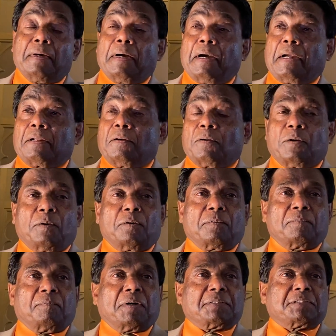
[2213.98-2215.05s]
I don't know
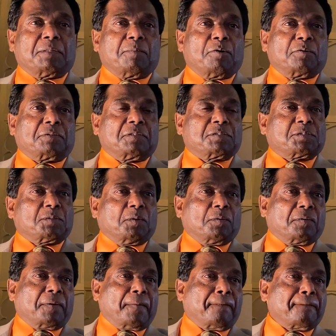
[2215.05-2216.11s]
much about the
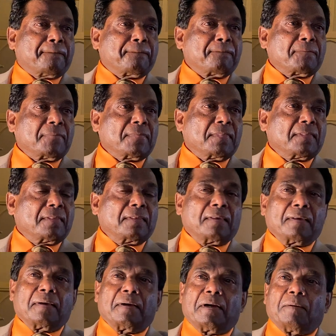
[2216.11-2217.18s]
story,
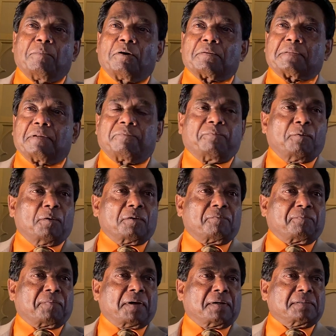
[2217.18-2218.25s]
about the four
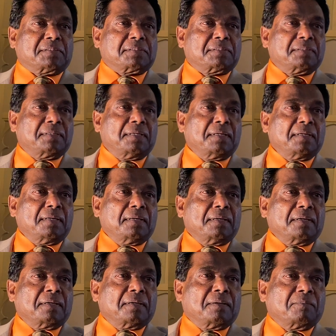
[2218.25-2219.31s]
friends,
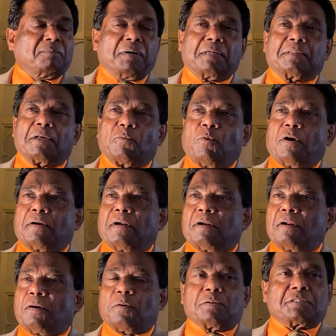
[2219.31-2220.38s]
but they wanted
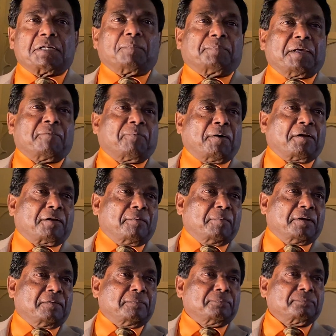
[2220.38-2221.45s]
to do something for him.